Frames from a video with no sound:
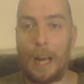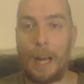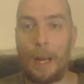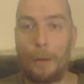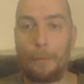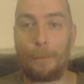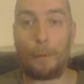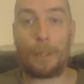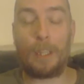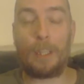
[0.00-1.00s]

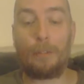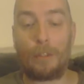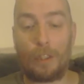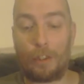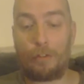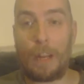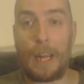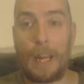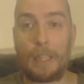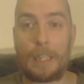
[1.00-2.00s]
What we're going to do is we're going to go
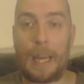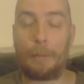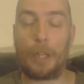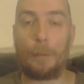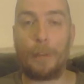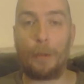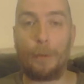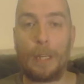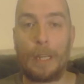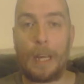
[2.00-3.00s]
straight down to tabletop
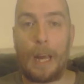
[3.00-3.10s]
view,